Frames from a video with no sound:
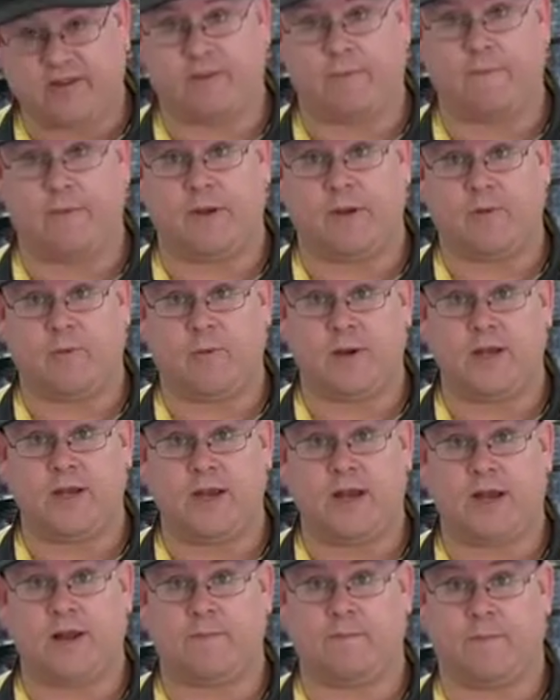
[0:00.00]
to build one
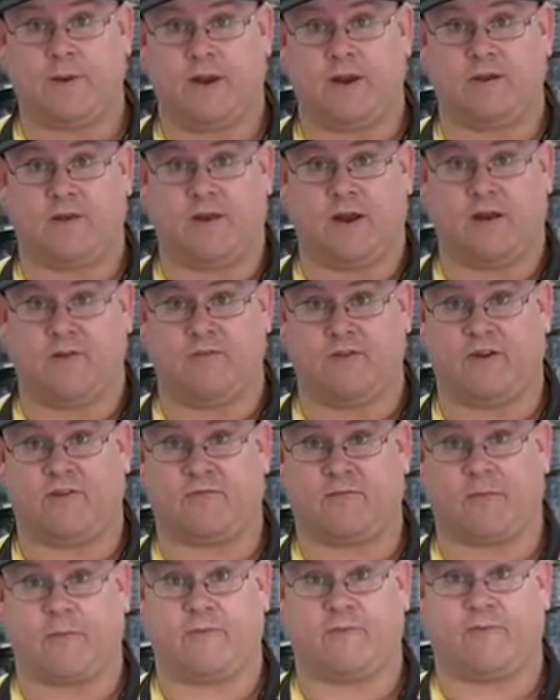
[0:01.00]
yet, but
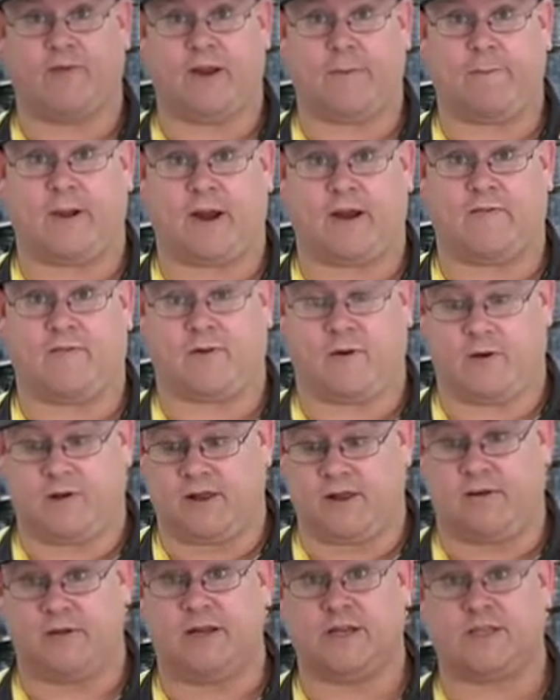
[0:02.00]
just from feedback I've
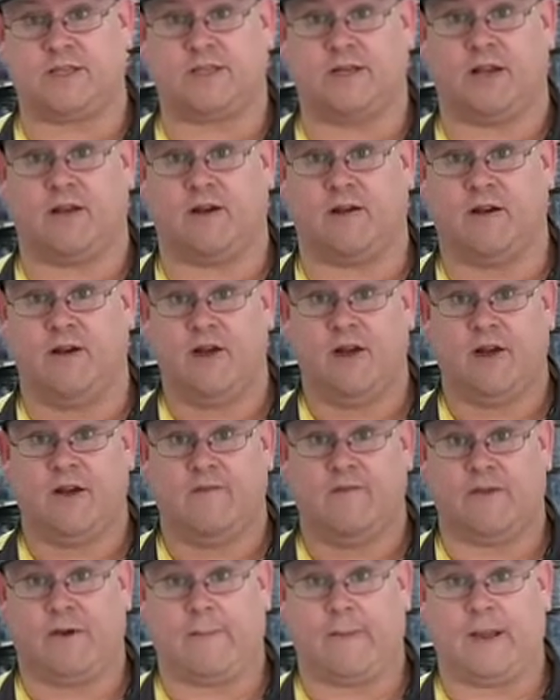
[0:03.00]
heard, there is a
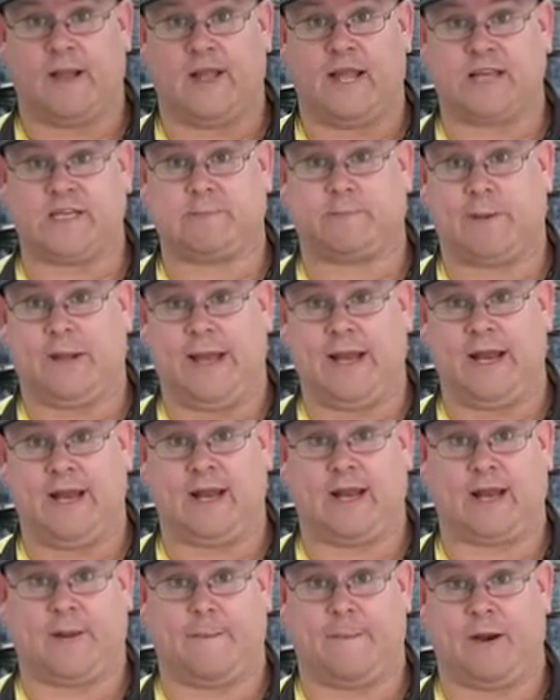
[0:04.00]
fair bit less play
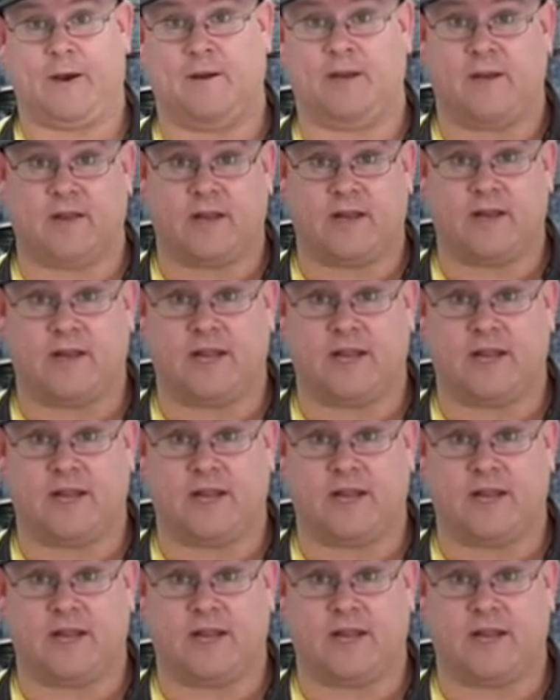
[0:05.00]
in it compared to the